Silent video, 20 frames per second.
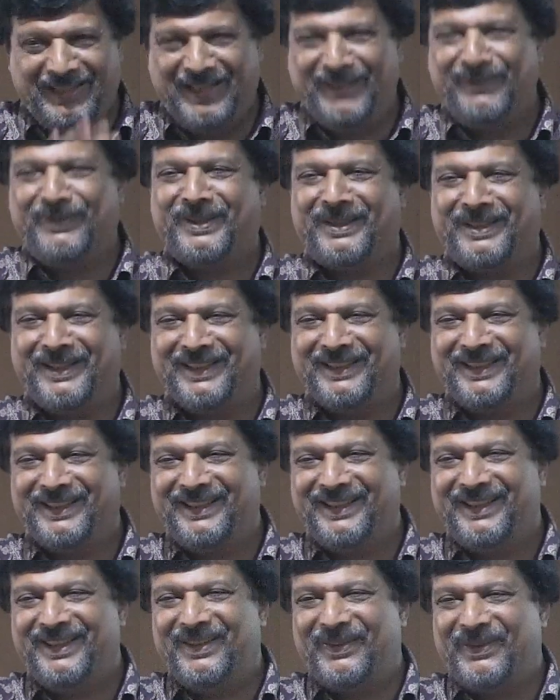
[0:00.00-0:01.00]
different
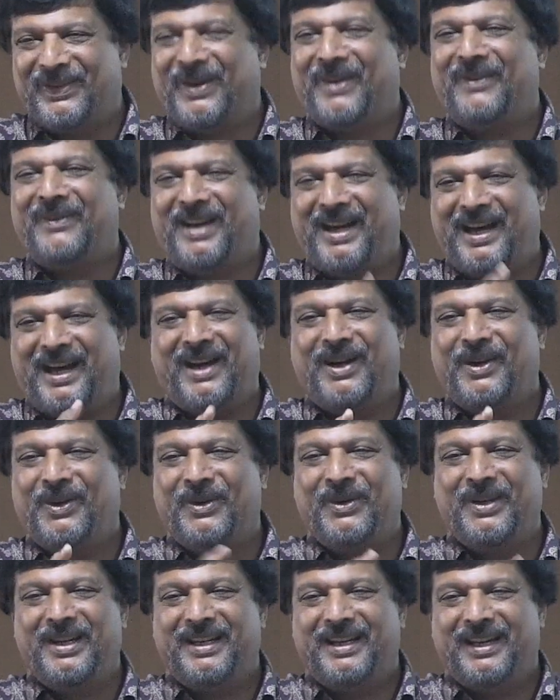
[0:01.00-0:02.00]
from how,